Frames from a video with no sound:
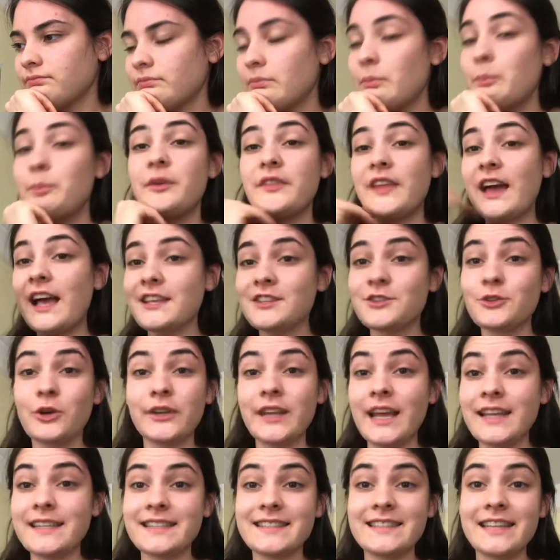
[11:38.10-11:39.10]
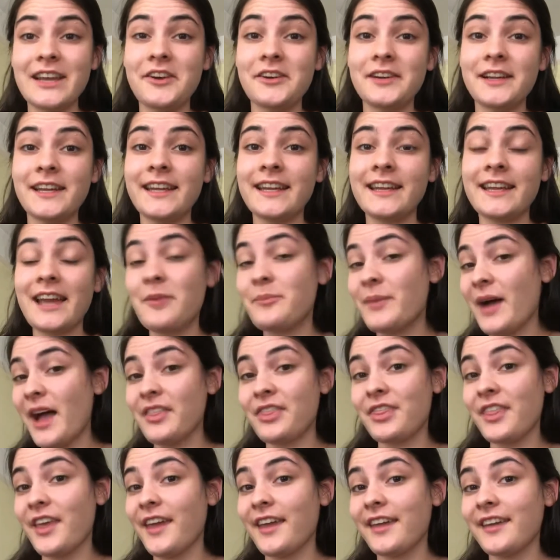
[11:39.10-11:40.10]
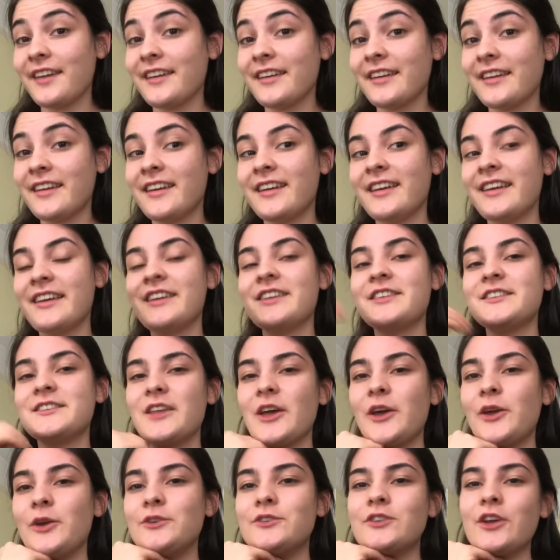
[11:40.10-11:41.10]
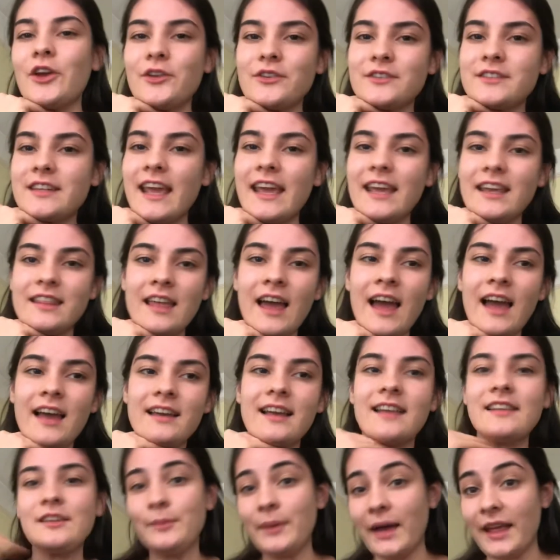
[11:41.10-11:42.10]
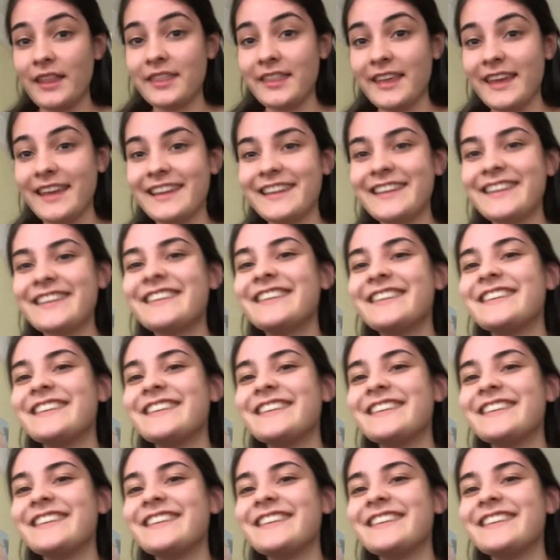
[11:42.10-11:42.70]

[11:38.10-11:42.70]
But that's not necessarily a bad thing, so don't take that as a bad thing.